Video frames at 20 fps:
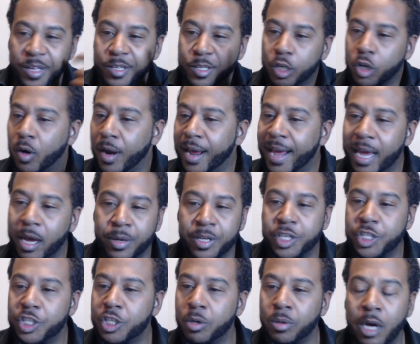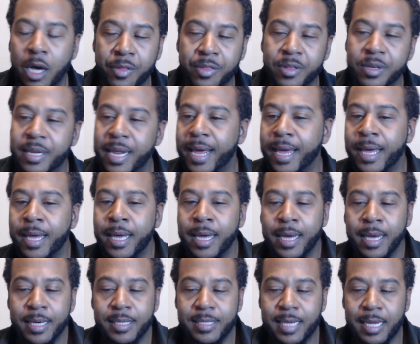Craig on his show the other day
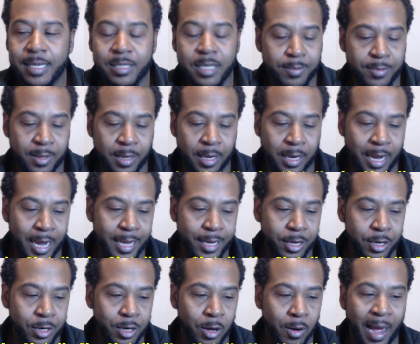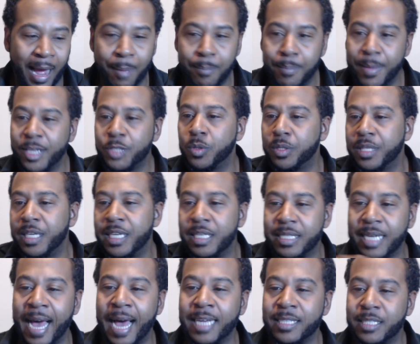said something like, I mess with these
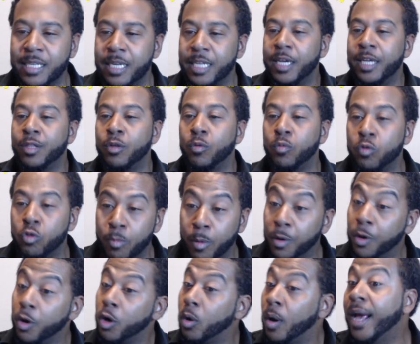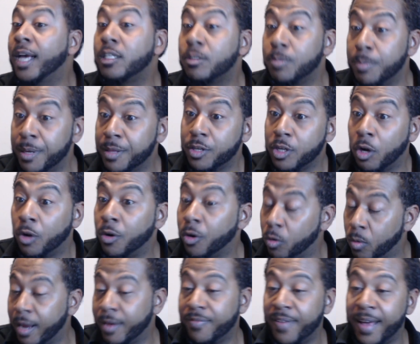guys in the room on the Craig
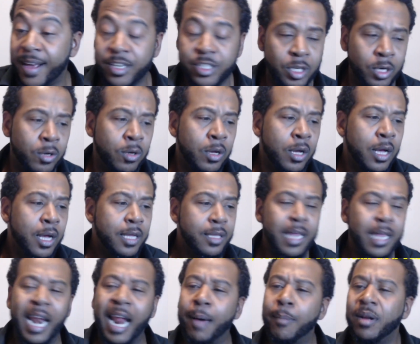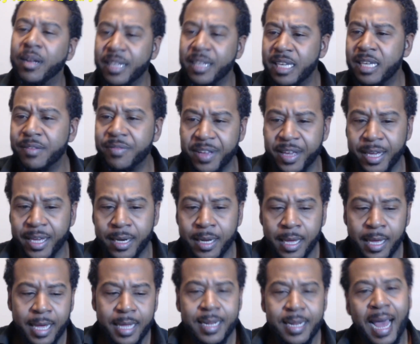Fact show that I believe in.
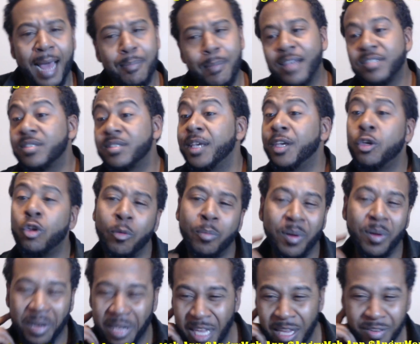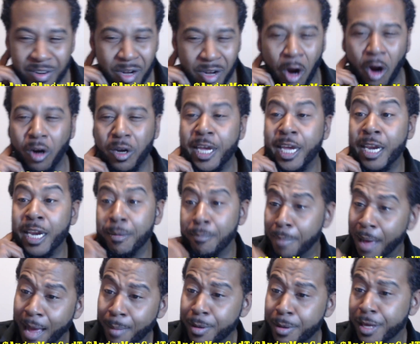Now, I'm not saying you don't believe in Darlene and
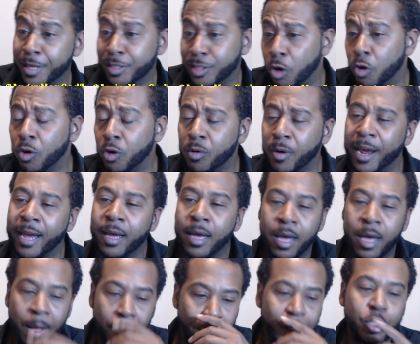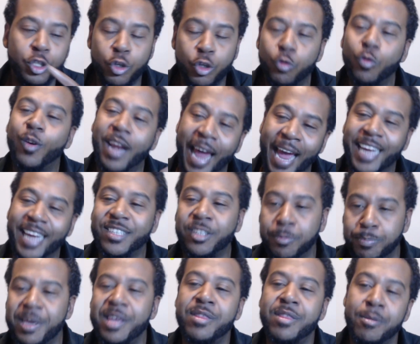Bobby and Zoe and Craig, but you like to
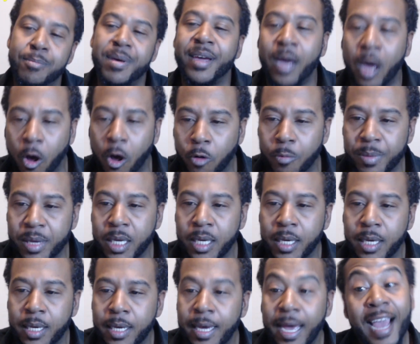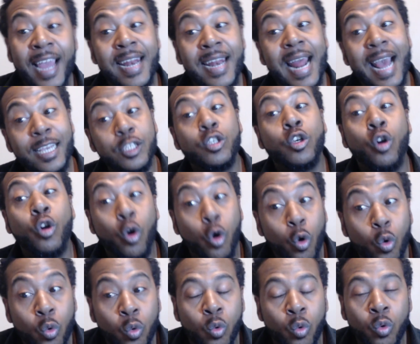be the big homie. And that's
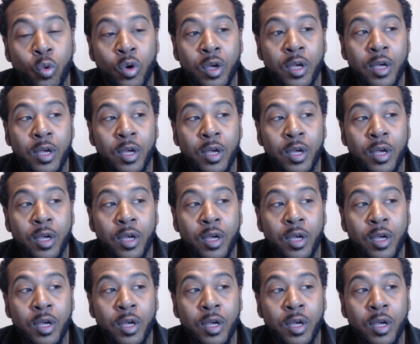cool,